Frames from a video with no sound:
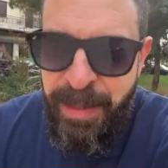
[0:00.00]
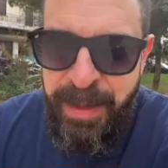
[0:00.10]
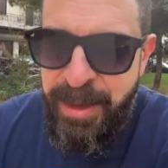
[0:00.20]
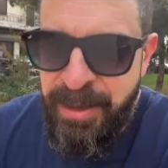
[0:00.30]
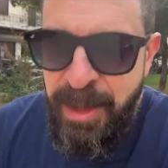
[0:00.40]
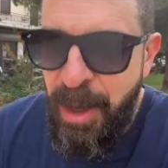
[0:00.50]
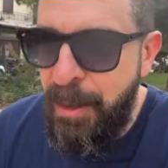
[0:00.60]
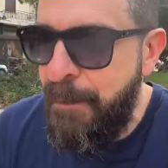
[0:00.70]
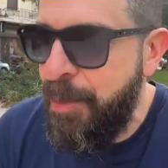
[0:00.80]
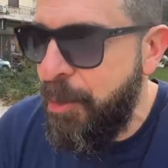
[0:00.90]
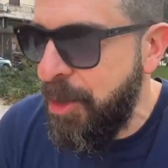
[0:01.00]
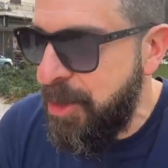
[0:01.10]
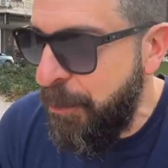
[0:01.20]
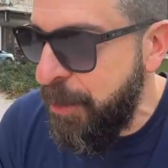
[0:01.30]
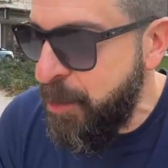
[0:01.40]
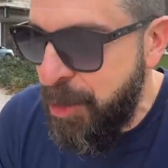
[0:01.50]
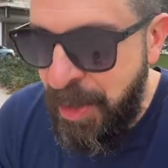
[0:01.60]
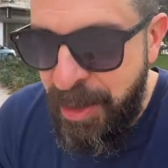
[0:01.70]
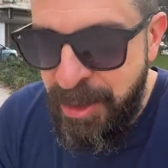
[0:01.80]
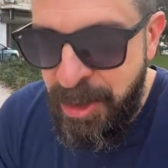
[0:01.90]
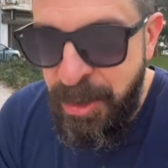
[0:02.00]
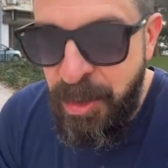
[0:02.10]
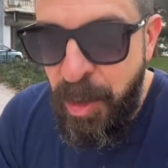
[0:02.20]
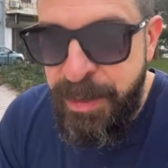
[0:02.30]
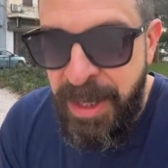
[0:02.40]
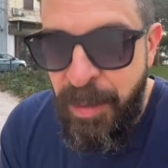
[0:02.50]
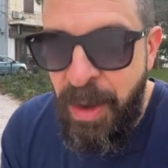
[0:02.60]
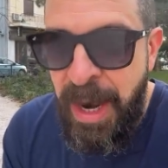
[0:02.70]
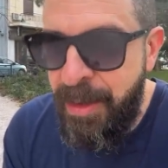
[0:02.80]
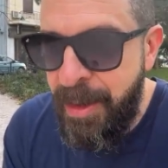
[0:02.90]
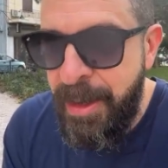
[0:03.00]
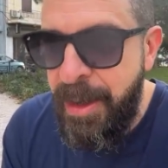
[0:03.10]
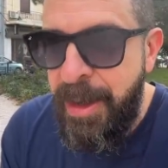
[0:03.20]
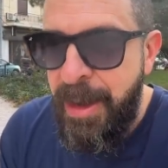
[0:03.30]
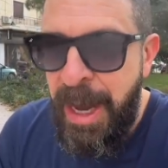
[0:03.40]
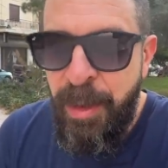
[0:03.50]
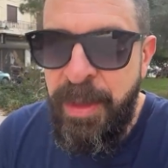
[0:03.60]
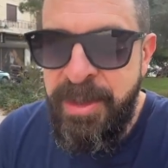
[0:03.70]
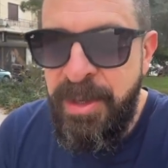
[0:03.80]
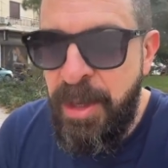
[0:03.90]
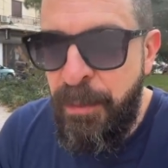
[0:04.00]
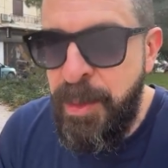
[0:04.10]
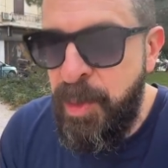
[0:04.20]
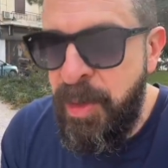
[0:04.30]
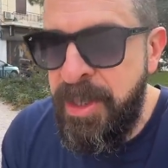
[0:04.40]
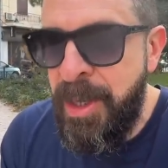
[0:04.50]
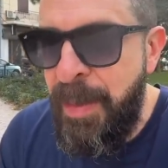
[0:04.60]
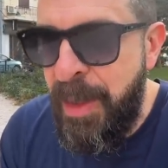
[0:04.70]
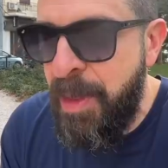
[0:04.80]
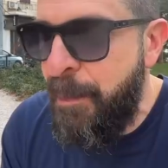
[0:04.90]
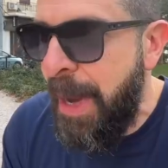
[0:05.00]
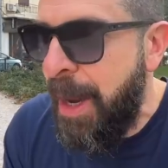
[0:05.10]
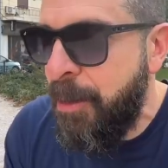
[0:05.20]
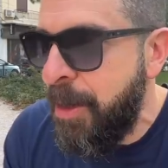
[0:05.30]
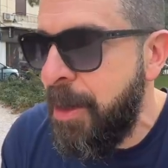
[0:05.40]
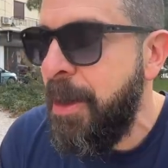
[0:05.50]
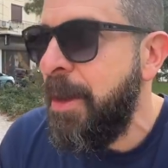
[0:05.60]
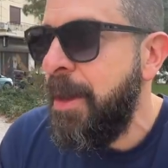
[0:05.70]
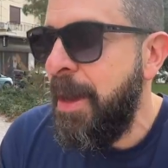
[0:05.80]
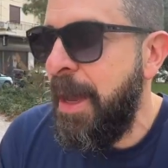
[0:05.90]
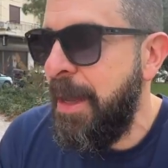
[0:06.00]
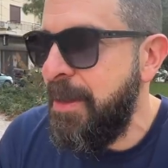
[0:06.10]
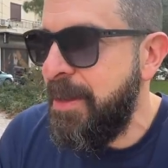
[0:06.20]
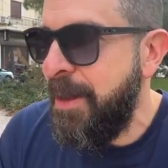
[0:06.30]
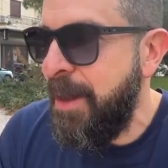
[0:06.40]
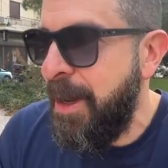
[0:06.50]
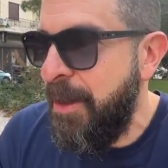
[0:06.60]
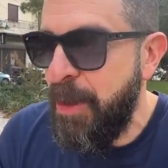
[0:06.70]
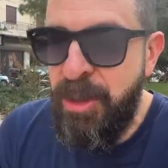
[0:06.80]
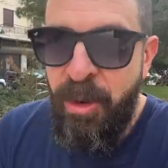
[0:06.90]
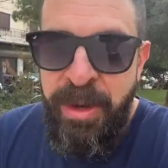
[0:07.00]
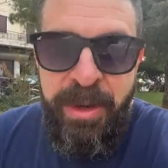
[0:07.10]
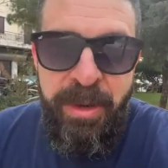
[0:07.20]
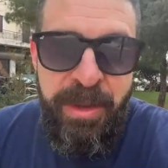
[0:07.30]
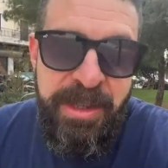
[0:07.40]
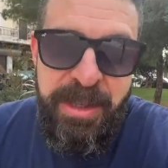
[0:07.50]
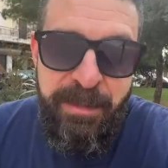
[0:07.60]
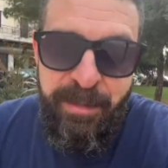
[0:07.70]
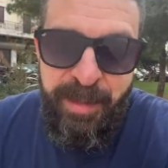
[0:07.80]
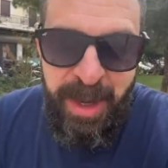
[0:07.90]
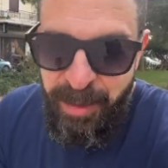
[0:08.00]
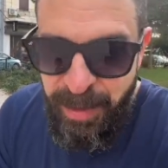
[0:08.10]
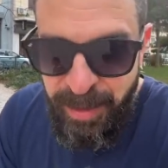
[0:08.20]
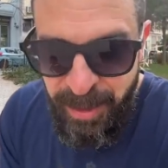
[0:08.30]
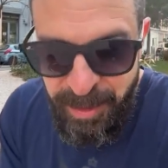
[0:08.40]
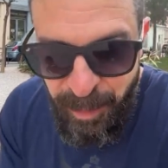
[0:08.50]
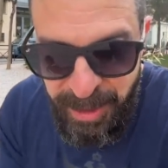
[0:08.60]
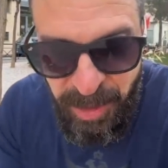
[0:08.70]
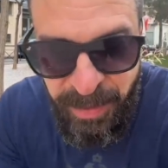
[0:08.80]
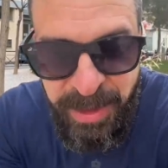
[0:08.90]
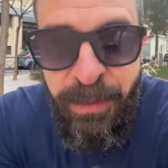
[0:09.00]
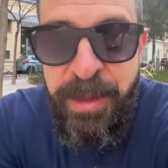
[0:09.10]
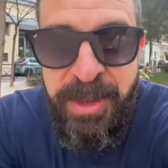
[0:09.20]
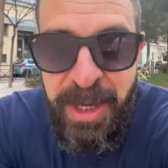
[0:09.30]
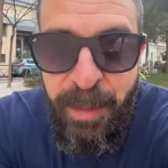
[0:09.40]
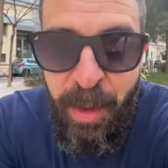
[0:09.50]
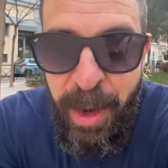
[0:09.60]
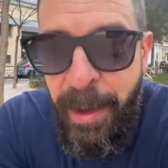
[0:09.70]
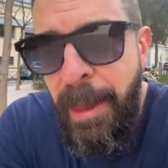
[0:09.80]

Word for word: I think there's no real difference between those two groups anymore either. I don't think there's a difference between Samantha Power and uh, Victoria Nuland. I don't think there's much of a difference anymore.